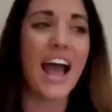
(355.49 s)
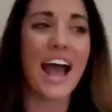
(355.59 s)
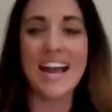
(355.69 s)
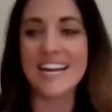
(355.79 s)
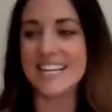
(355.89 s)

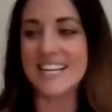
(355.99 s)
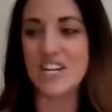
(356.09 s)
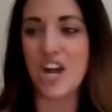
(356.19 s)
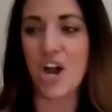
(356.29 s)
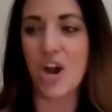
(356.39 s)
I
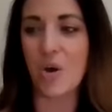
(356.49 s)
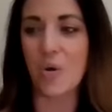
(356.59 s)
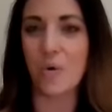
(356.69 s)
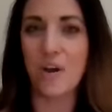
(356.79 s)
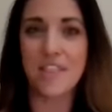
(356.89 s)
didn't
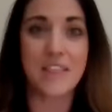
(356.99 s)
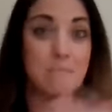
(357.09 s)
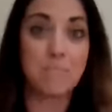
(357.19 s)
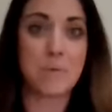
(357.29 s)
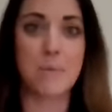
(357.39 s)
know
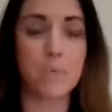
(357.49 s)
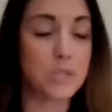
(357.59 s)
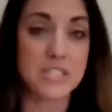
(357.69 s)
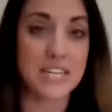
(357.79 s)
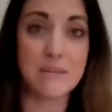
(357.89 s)
that
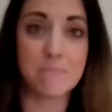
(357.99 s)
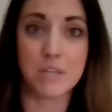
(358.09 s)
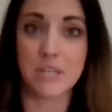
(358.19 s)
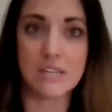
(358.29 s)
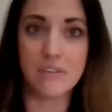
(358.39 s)
people didn't
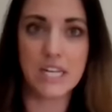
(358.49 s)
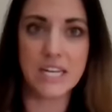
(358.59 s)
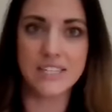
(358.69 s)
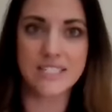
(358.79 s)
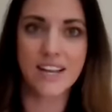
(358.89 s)
believe in
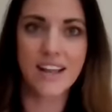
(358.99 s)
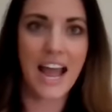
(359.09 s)
it.